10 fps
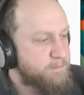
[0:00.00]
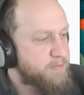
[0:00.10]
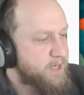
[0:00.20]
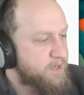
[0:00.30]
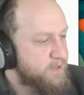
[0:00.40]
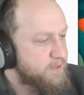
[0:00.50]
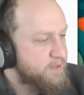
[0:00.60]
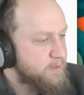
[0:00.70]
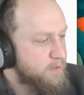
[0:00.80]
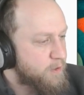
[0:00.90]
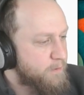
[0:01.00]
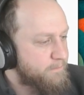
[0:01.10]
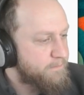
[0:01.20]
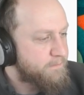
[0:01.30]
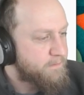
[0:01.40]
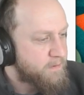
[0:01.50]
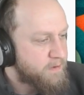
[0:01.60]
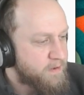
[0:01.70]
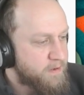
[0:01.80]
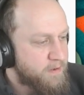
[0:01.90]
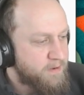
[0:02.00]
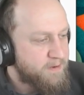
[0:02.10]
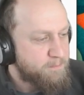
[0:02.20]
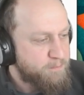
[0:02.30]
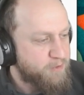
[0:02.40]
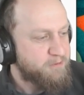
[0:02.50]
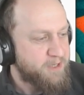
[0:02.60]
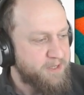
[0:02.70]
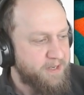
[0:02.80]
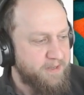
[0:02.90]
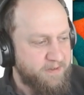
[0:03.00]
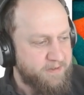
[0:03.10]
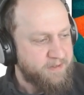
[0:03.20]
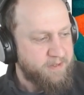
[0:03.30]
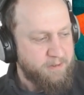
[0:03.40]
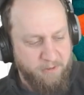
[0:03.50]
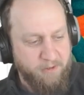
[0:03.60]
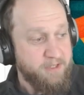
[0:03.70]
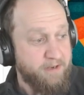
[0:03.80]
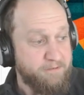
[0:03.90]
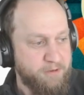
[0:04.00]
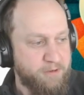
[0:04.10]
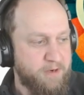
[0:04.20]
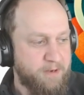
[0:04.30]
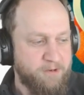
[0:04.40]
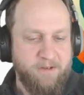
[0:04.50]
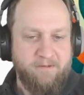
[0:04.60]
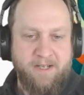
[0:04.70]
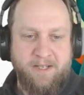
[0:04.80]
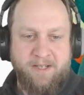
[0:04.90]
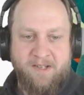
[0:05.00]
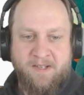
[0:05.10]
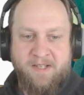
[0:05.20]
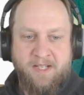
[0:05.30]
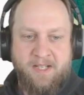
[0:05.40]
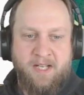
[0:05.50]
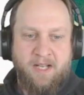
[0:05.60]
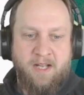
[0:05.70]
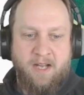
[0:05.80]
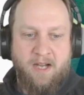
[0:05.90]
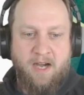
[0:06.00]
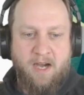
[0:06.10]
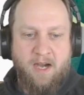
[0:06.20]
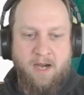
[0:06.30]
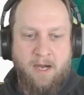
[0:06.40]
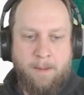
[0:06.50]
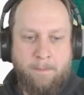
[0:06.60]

patterns of book writing. Because I have no clue, I'm not a writer. I